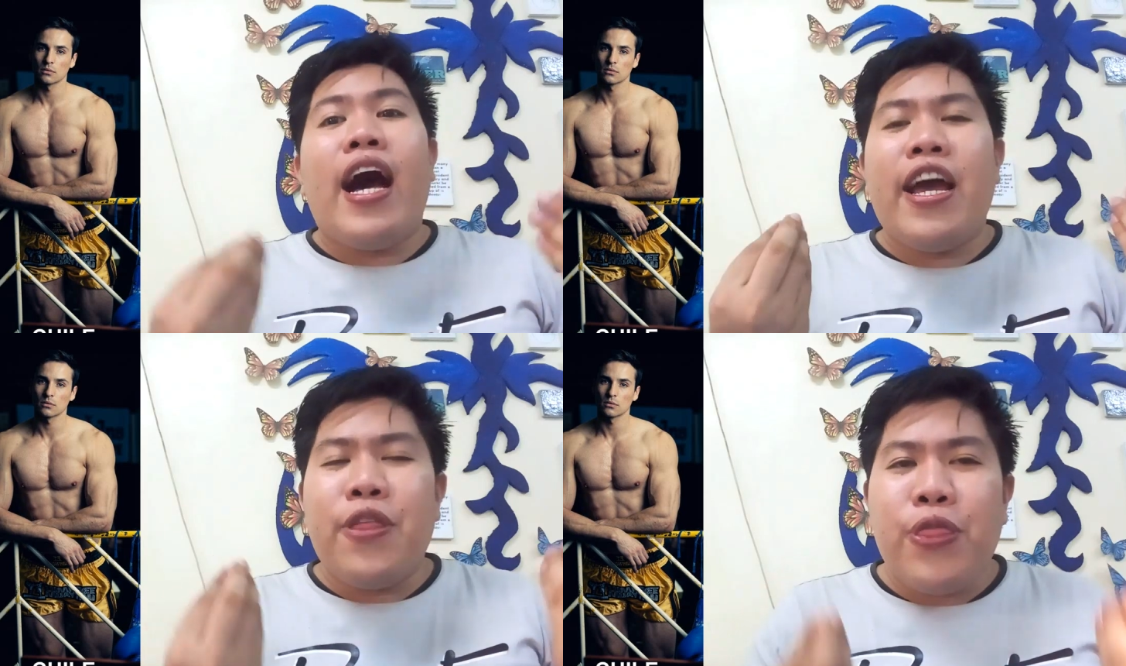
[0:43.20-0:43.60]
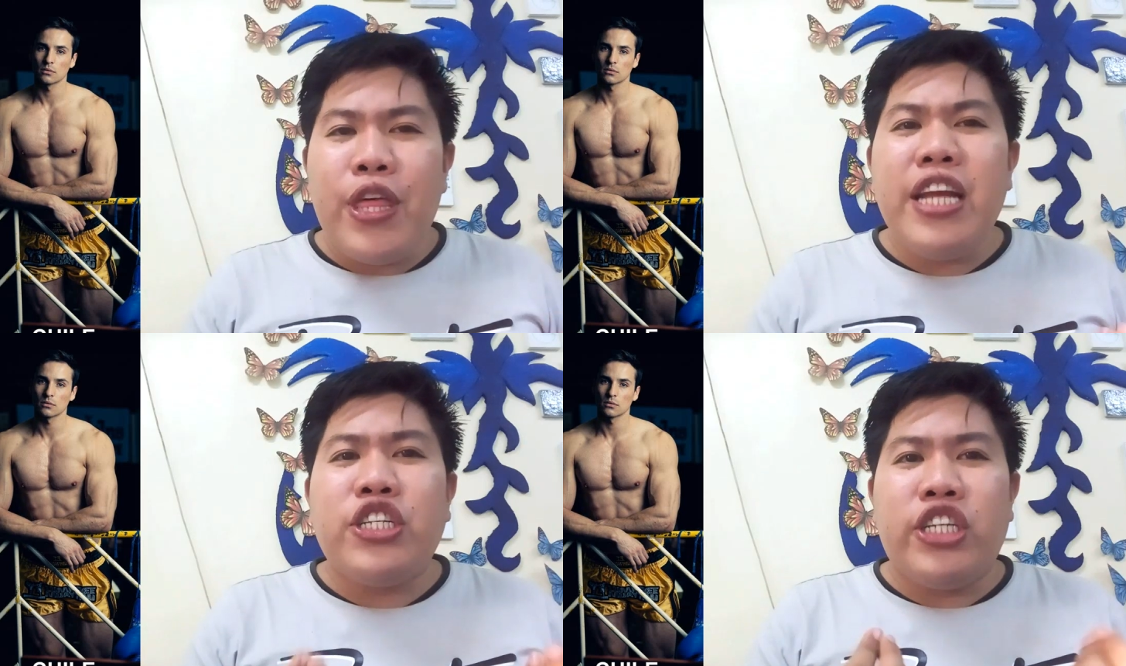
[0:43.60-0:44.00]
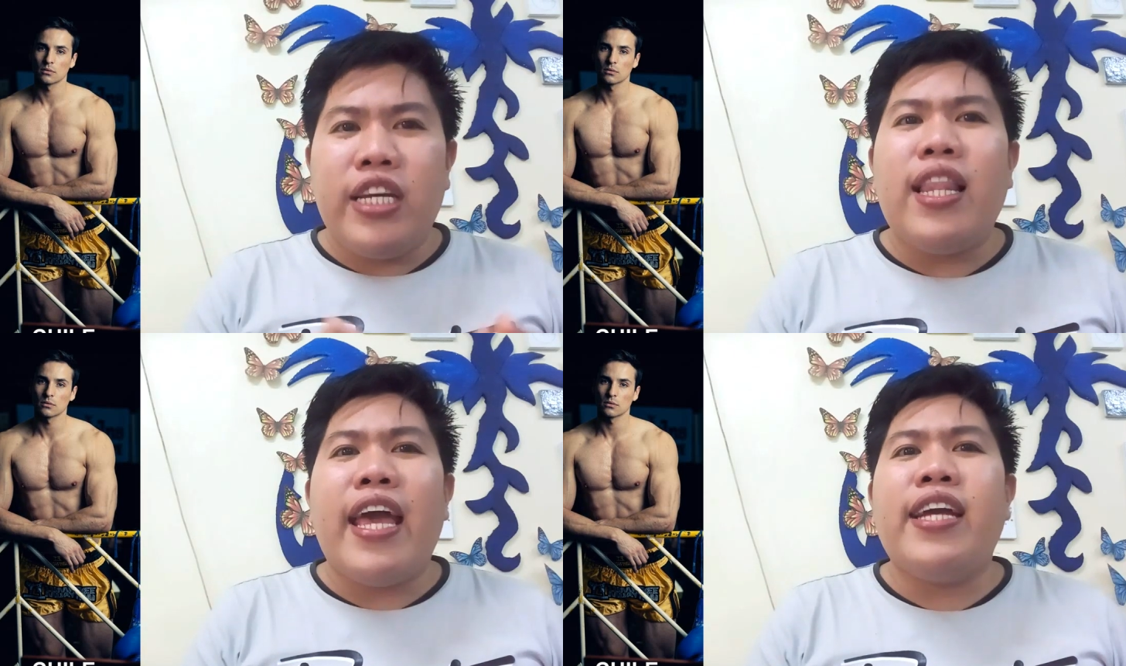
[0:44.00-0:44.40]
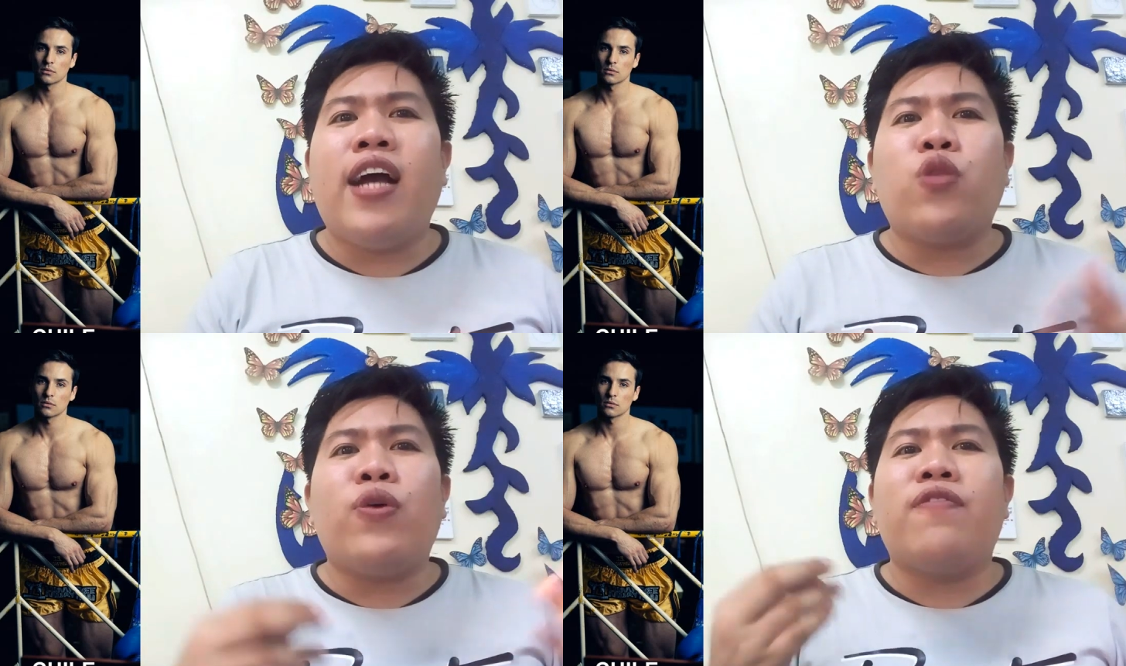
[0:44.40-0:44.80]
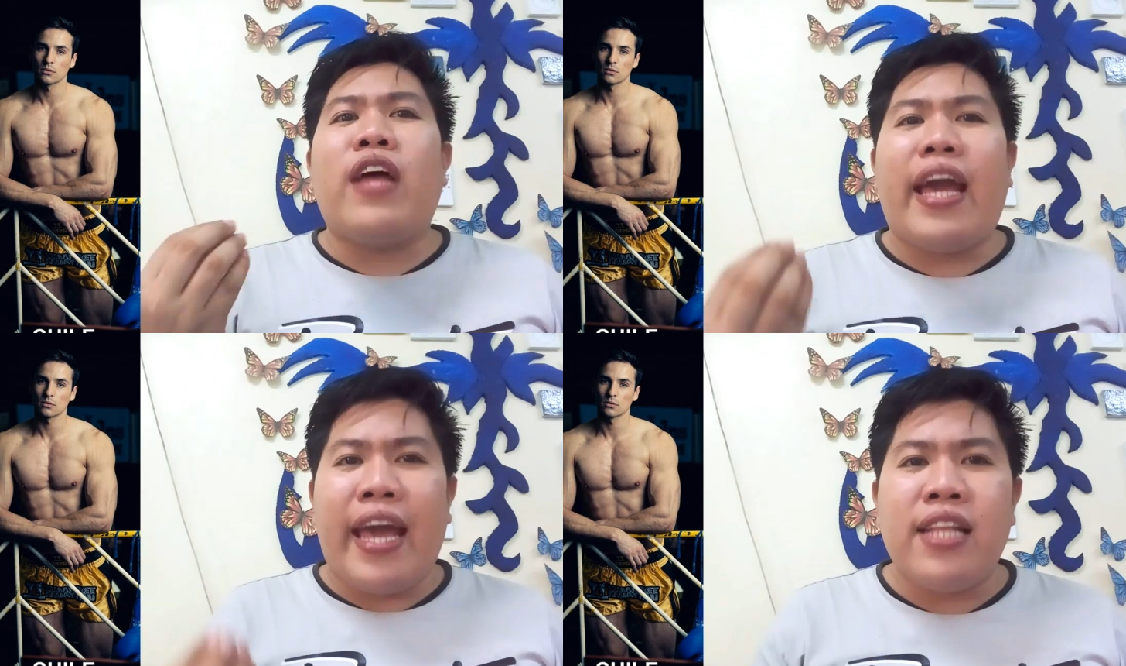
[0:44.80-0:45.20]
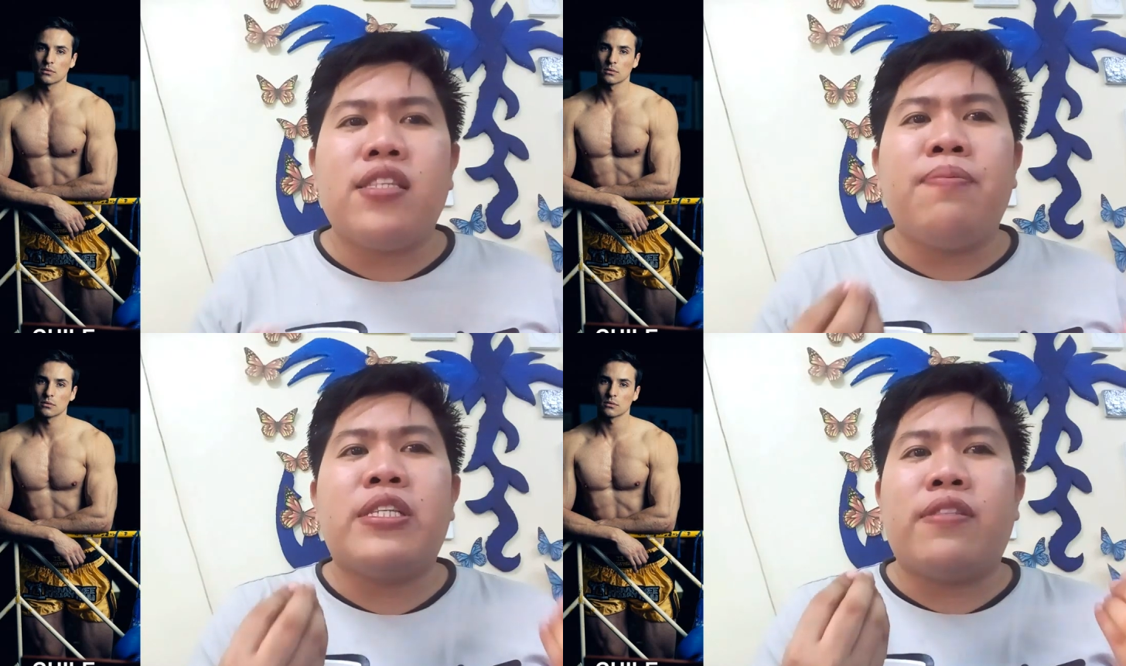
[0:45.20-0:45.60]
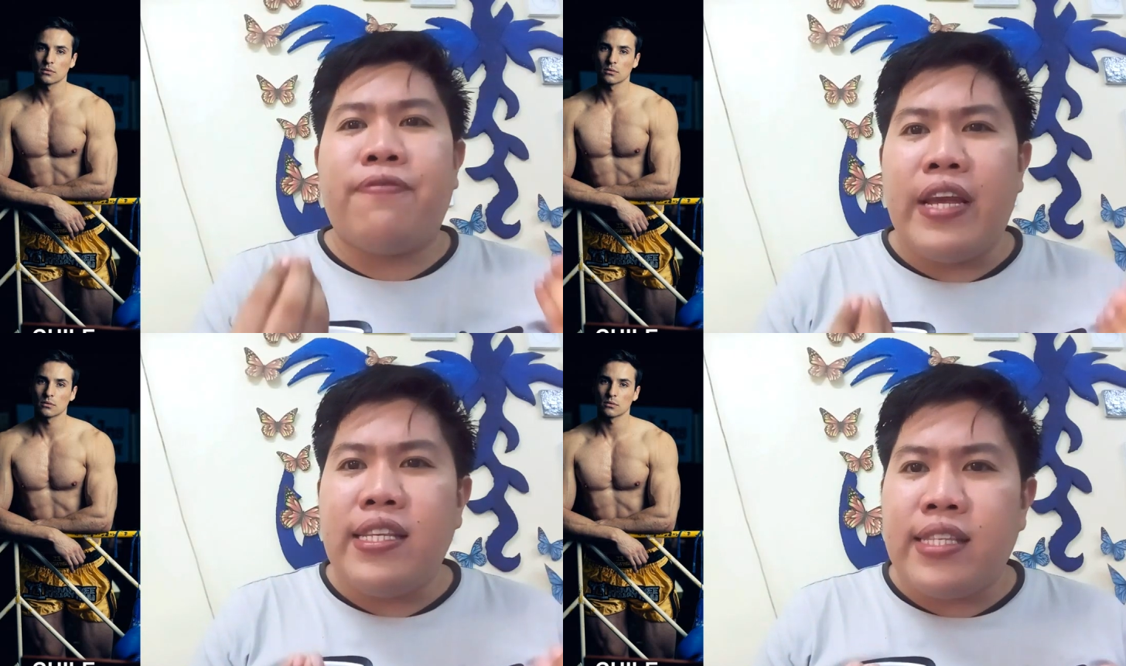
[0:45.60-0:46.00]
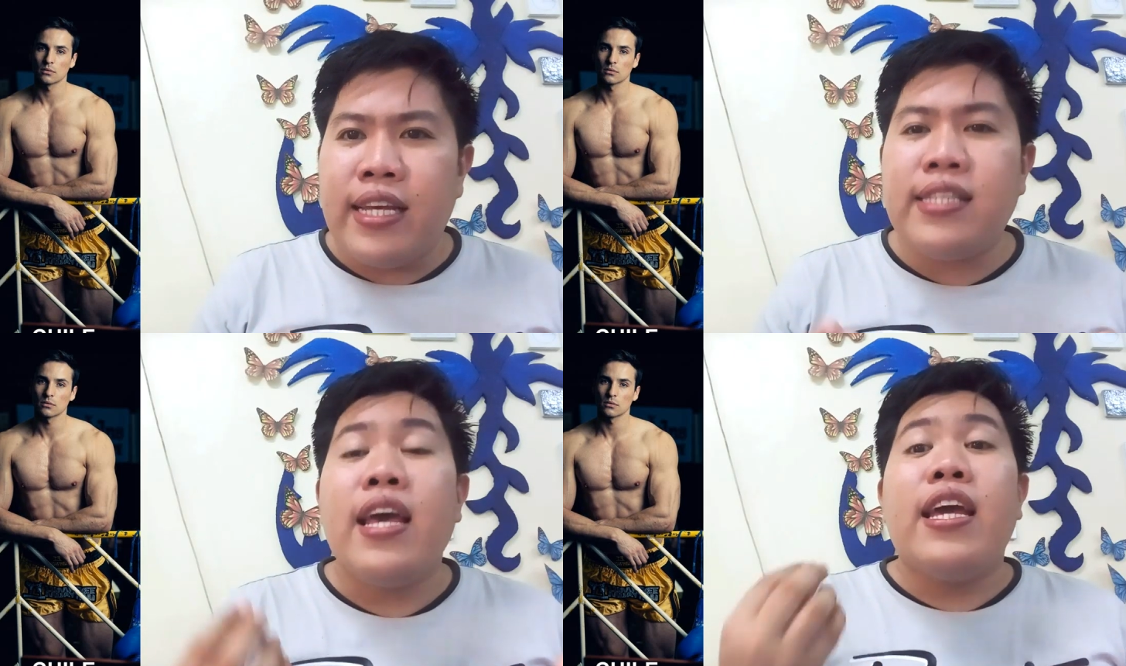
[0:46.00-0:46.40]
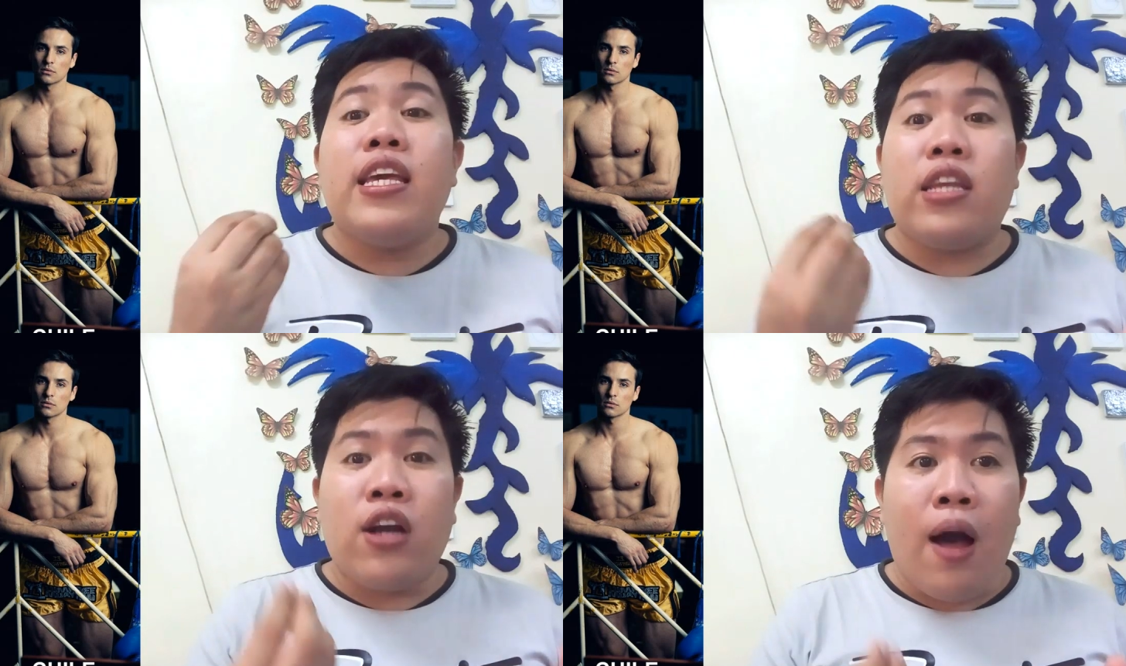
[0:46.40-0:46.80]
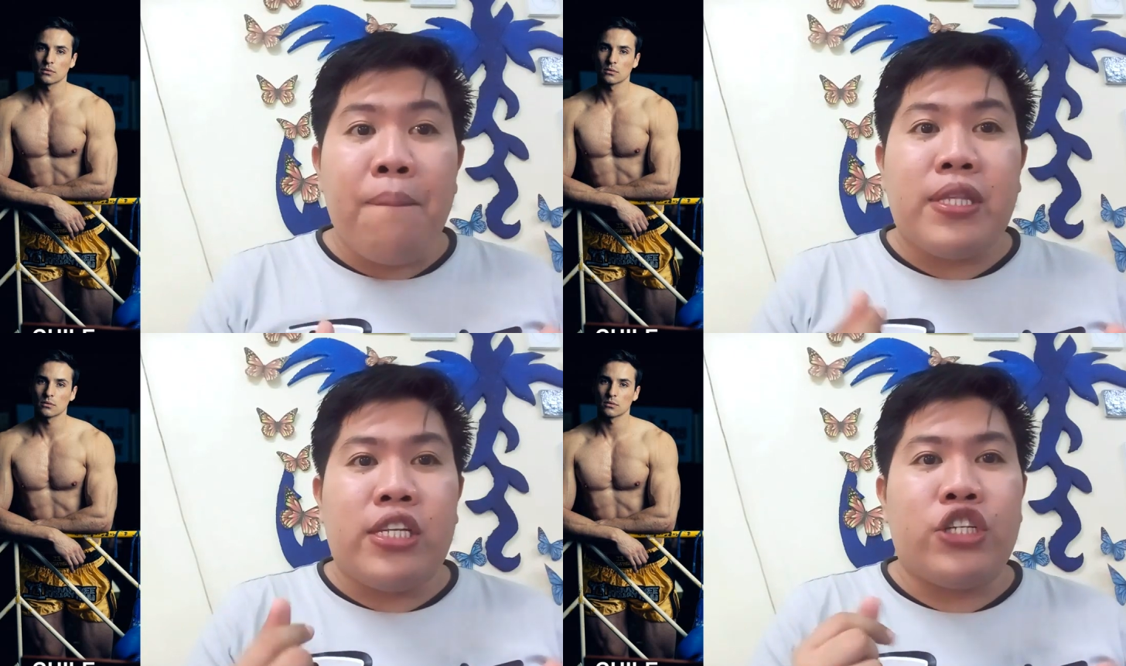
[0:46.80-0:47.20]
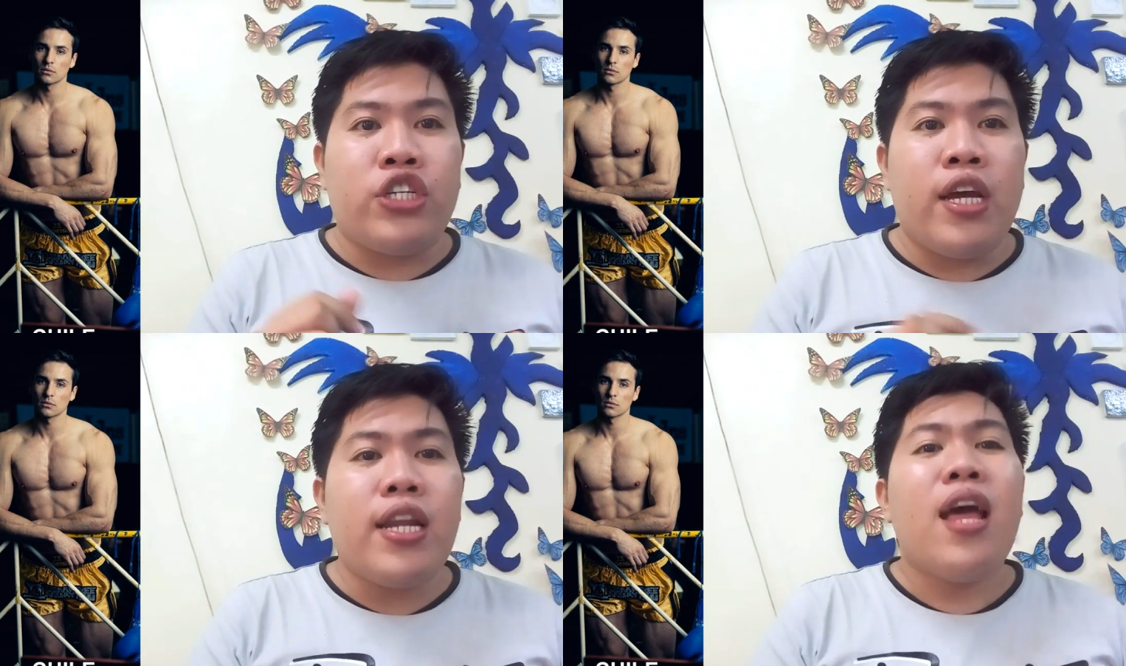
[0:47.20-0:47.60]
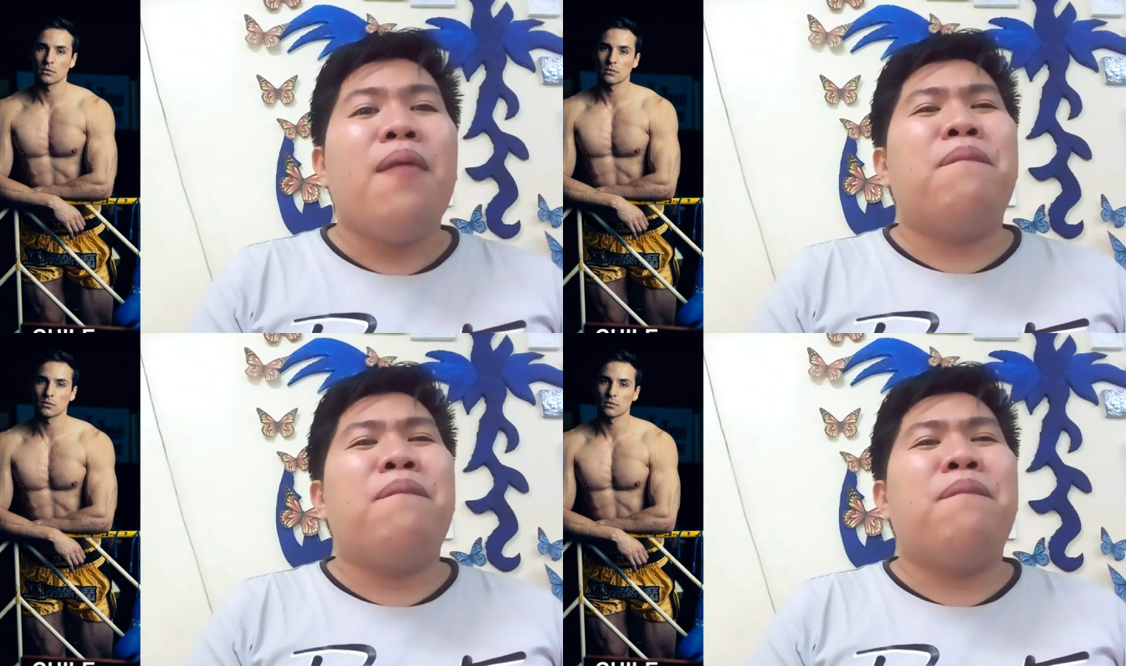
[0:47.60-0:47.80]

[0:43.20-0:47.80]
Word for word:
Speaker 1: I think Chile got one of the handsomest faces in the competition,